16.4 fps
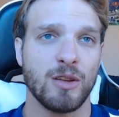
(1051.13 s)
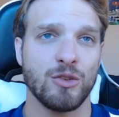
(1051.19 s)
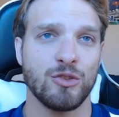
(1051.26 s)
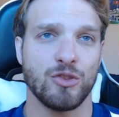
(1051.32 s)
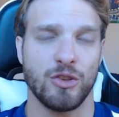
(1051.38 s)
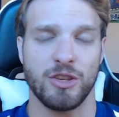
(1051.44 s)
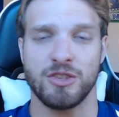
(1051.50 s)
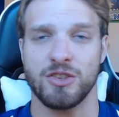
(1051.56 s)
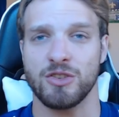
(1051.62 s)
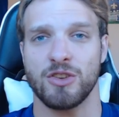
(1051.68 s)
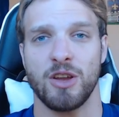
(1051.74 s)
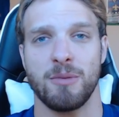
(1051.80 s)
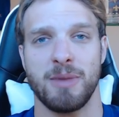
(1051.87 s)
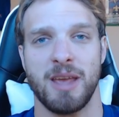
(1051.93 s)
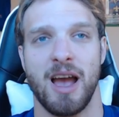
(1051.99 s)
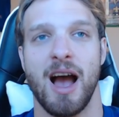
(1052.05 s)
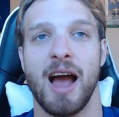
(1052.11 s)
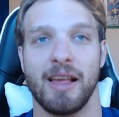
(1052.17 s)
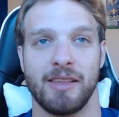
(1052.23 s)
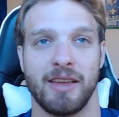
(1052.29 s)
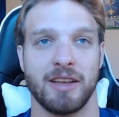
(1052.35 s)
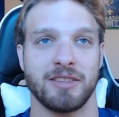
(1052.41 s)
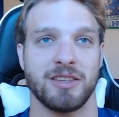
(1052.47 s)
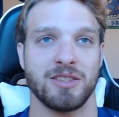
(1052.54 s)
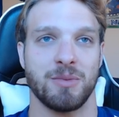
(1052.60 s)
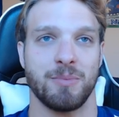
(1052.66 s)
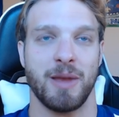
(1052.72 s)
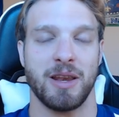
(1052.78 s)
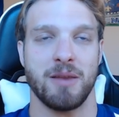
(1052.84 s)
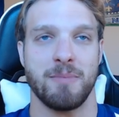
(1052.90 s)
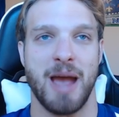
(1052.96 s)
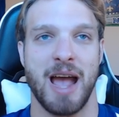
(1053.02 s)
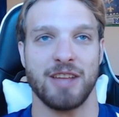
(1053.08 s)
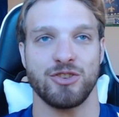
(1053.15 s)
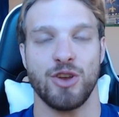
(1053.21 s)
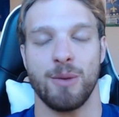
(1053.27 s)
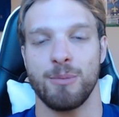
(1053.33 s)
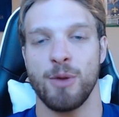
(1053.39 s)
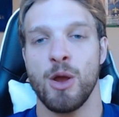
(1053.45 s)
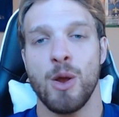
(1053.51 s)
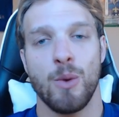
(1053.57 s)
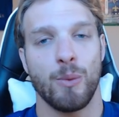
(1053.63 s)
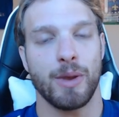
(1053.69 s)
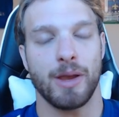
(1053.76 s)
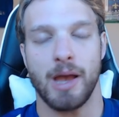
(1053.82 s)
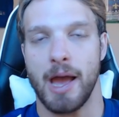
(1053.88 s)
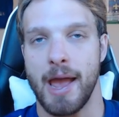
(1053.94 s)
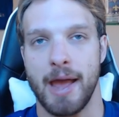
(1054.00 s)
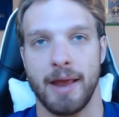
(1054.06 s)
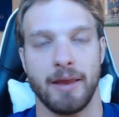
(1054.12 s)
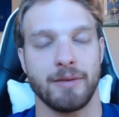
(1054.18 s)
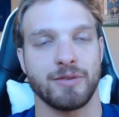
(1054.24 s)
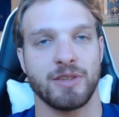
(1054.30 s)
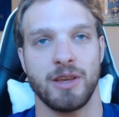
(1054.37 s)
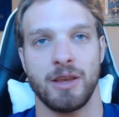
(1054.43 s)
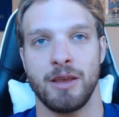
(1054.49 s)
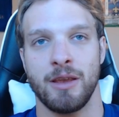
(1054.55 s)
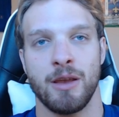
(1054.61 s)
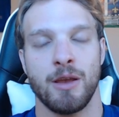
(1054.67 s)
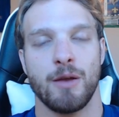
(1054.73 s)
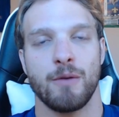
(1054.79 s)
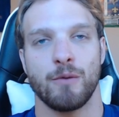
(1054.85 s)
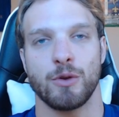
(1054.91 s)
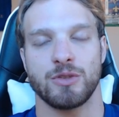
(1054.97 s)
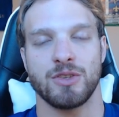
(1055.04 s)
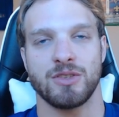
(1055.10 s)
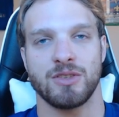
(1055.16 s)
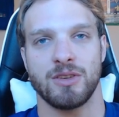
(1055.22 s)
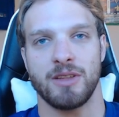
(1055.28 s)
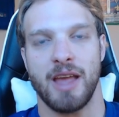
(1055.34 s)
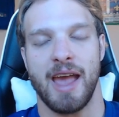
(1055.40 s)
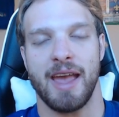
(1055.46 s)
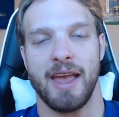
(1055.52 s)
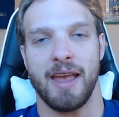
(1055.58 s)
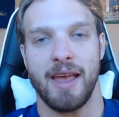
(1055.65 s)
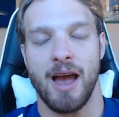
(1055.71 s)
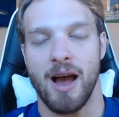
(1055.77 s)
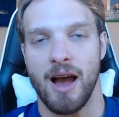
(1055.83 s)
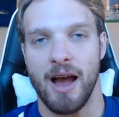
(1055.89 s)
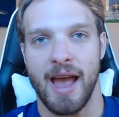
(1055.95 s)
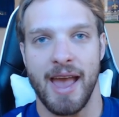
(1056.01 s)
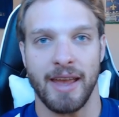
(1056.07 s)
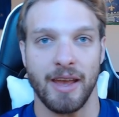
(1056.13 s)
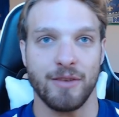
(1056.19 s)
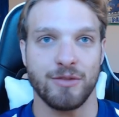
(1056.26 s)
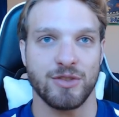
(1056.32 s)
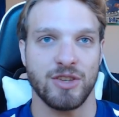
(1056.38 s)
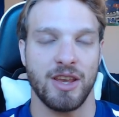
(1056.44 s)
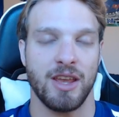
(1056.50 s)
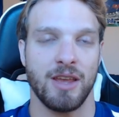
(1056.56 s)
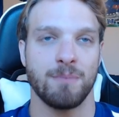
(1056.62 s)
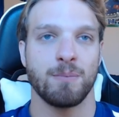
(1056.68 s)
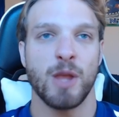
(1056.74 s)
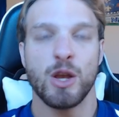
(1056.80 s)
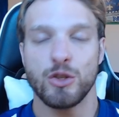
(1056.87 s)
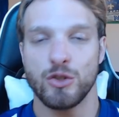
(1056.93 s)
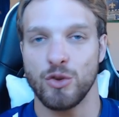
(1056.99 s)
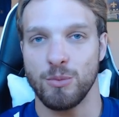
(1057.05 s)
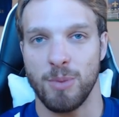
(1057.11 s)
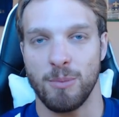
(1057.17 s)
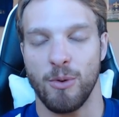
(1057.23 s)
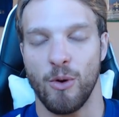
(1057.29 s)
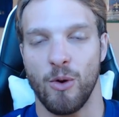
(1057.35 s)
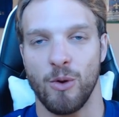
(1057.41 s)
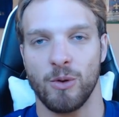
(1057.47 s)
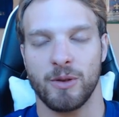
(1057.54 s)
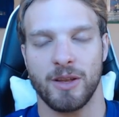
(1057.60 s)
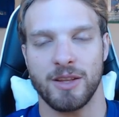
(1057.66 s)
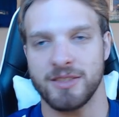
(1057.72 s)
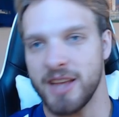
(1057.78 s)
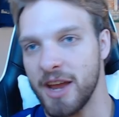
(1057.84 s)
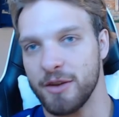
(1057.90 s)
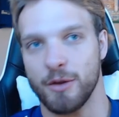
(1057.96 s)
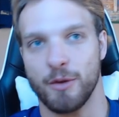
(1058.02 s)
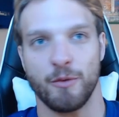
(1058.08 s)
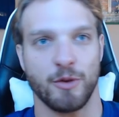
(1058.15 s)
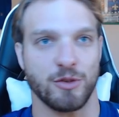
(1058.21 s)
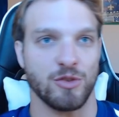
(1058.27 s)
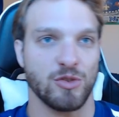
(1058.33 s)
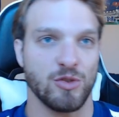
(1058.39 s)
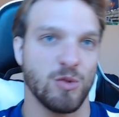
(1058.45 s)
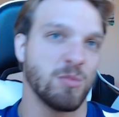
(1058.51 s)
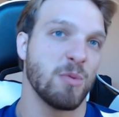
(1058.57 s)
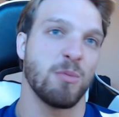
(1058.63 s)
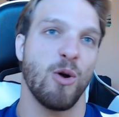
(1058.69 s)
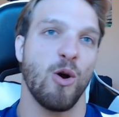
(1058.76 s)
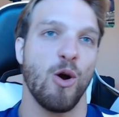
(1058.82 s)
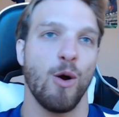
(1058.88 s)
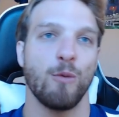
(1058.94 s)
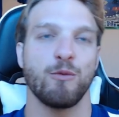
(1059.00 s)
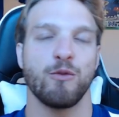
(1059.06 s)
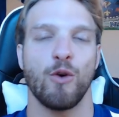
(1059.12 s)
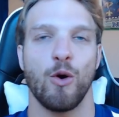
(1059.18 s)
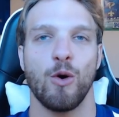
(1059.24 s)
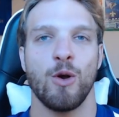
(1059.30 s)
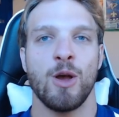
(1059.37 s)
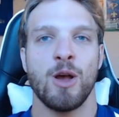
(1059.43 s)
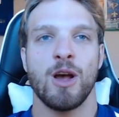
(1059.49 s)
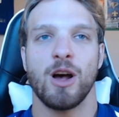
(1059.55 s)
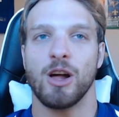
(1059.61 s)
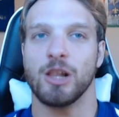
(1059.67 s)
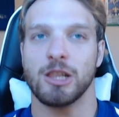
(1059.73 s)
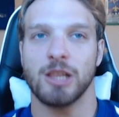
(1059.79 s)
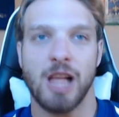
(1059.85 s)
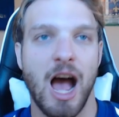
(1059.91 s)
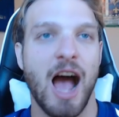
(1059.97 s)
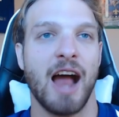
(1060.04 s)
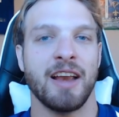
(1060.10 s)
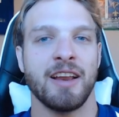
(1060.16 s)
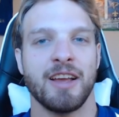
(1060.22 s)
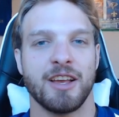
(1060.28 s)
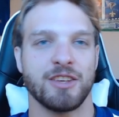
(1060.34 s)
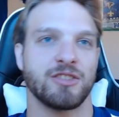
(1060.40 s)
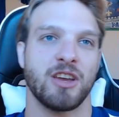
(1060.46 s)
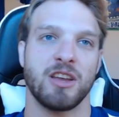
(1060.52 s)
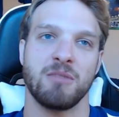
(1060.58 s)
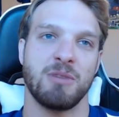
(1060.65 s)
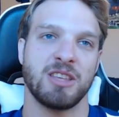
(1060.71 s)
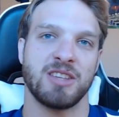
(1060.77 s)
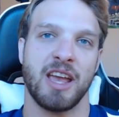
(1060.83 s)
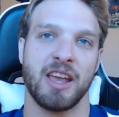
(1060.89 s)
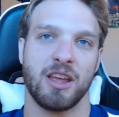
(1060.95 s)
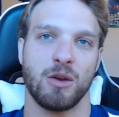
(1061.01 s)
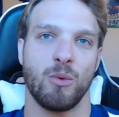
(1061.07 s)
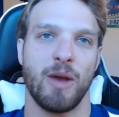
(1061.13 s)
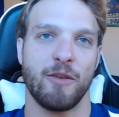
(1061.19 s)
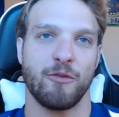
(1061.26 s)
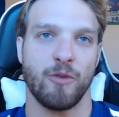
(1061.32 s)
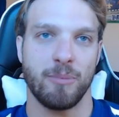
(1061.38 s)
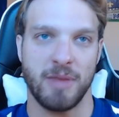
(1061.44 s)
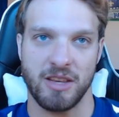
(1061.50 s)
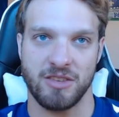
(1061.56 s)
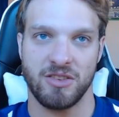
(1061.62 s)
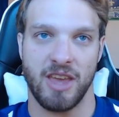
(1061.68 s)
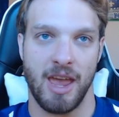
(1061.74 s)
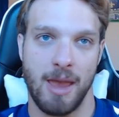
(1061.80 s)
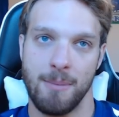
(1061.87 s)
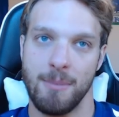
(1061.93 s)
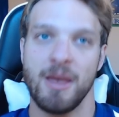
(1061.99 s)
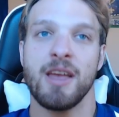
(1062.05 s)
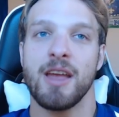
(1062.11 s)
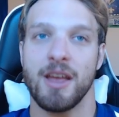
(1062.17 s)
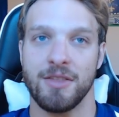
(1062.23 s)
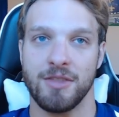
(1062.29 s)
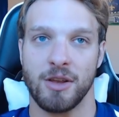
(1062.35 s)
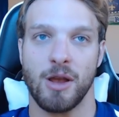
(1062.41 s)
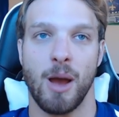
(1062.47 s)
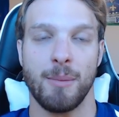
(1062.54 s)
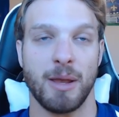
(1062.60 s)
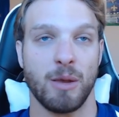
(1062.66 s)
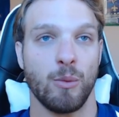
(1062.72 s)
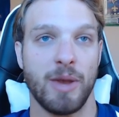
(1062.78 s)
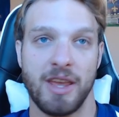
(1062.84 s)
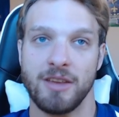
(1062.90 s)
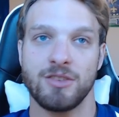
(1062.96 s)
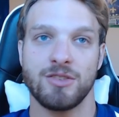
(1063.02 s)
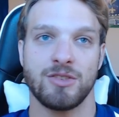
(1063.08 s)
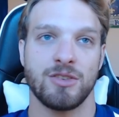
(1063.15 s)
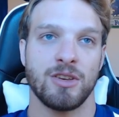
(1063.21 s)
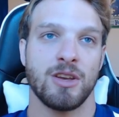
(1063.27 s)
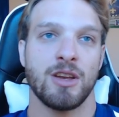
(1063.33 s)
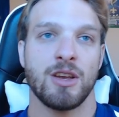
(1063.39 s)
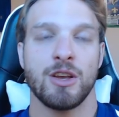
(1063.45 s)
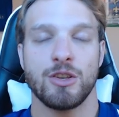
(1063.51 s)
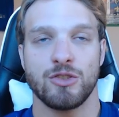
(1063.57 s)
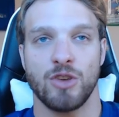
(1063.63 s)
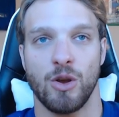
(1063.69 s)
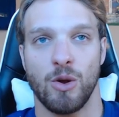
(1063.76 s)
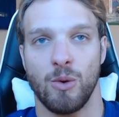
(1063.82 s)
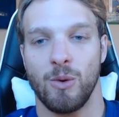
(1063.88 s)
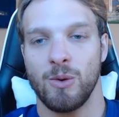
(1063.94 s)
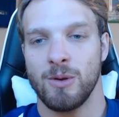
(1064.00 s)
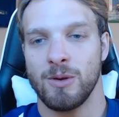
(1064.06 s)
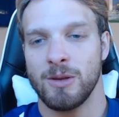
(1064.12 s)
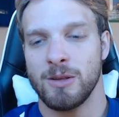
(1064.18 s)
So this is going to be a highly anticipated matchup. We got NFC versus an AFC, Super Bowl contender versus Super Bowl hopeful. A lot is going to be taken away from this game in the coming weeks. So